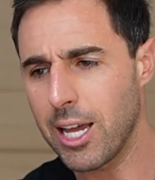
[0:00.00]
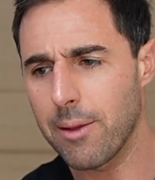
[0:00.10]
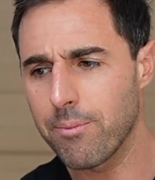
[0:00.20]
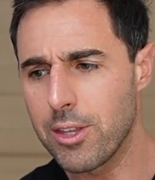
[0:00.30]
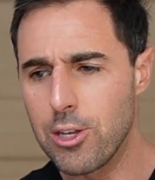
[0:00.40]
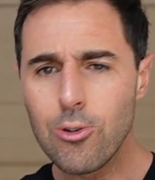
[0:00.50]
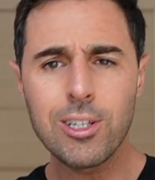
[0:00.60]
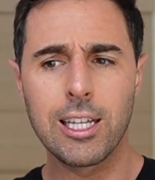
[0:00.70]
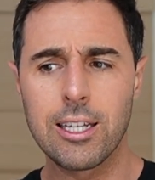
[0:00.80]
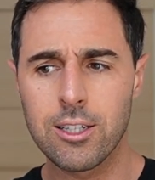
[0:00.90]
not
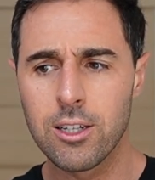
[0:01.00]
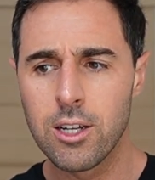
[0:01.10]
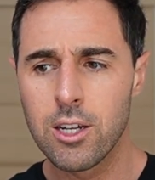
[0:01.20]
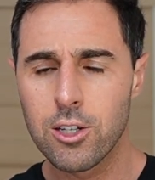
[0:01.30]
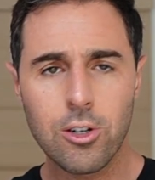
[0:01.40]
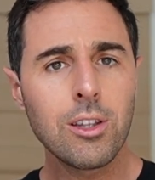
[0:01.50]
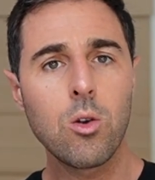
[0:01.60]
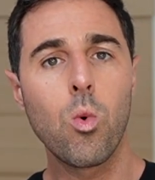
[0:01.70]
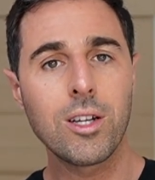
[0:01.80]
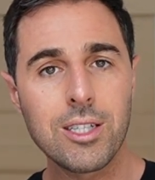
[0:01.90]
useless, certainly
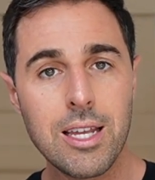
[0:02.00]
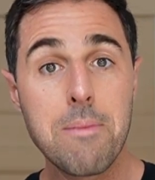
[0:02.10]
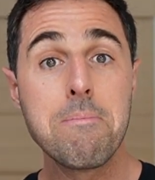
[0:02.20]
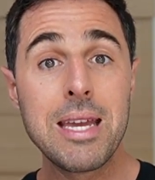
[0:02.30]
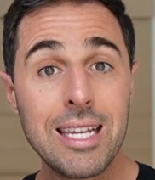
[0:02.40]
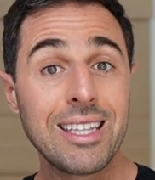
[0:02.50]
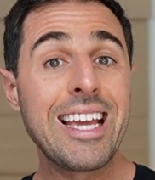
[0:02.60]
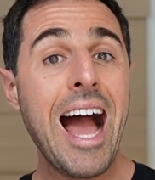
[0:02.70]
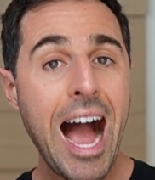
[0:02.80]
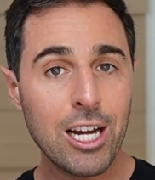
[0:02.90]
wasn't
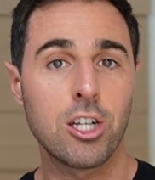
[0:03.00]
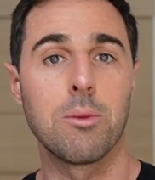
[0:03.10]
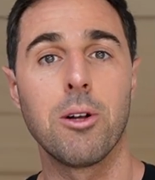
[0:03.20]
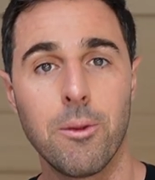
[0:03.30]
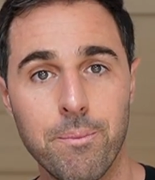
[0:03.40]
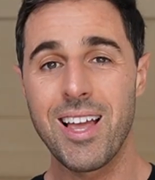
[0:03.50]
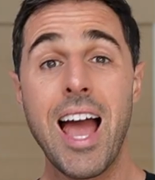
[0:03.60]
immediately actionable.